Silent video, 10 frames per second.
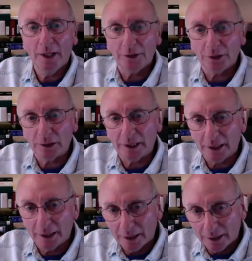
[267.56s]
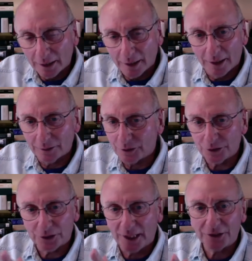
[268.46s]
nearly
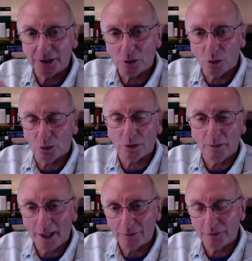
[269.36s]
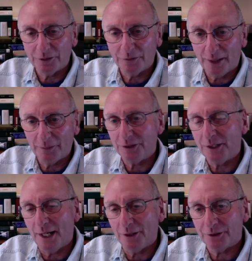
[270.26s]
just less than a quarter mile from his family's
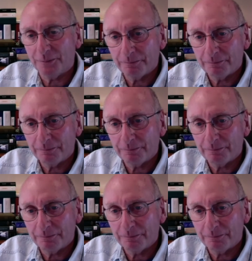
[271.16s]
house.